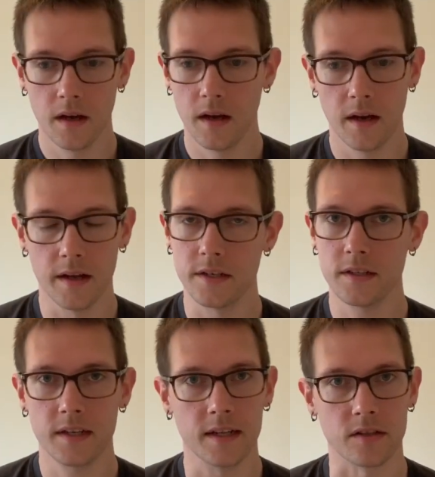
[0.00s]
It
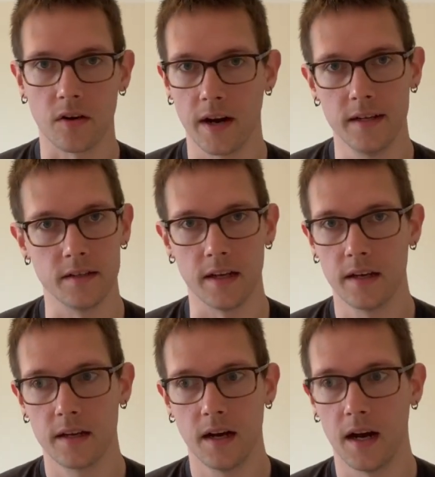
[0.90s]
just gets
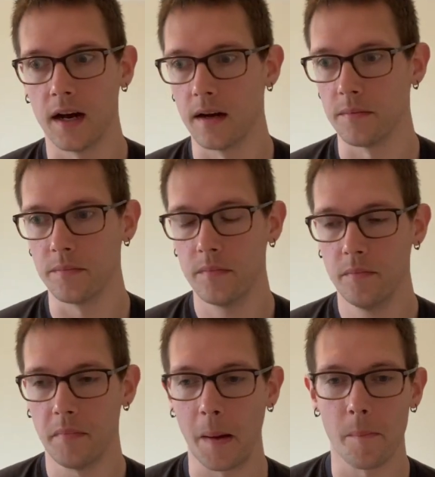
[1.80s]
crazy.
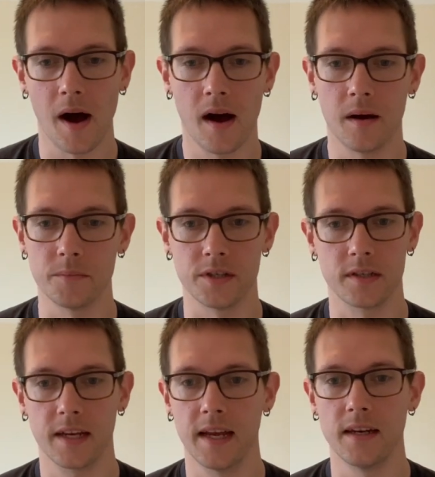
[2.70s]
My mom
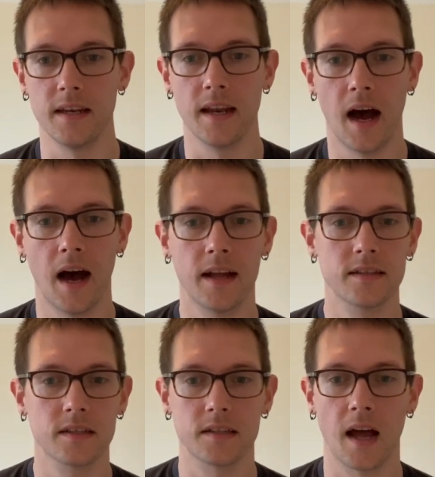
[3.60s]
just cannot
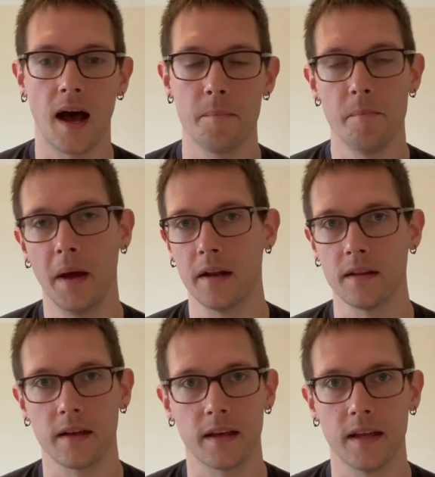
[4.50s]
stop
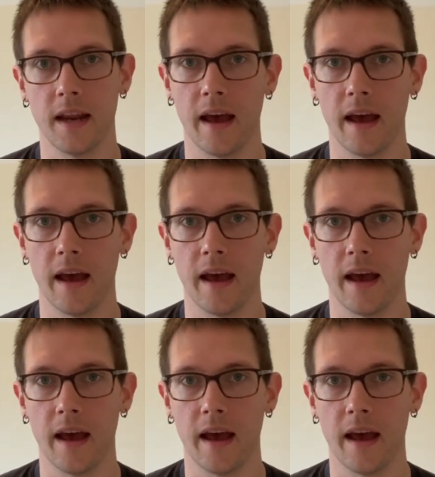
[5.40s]
meddling in